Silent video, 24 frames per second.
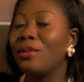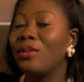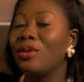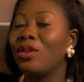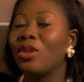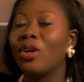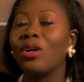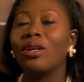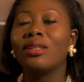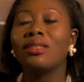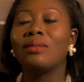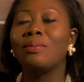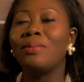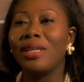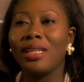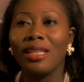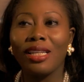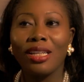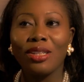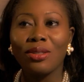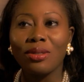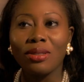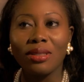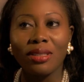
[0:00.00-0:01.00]
not being
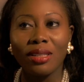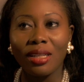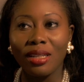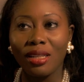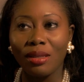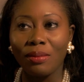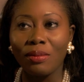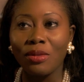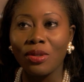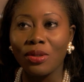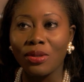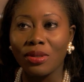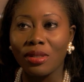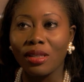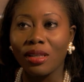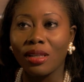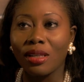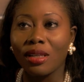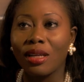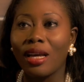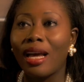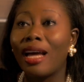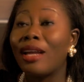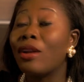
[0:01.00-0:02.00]
interested in music,
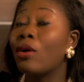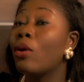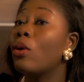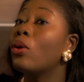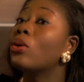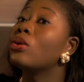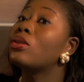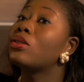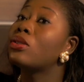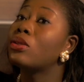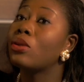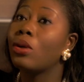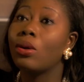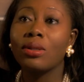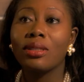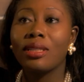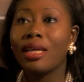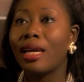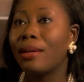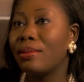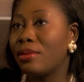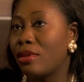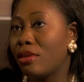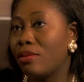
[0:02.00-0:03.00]
and all
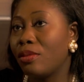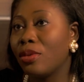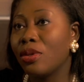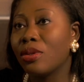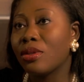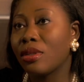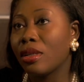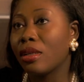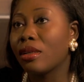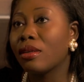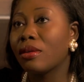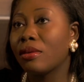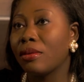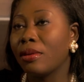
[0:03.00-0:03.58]
types of music.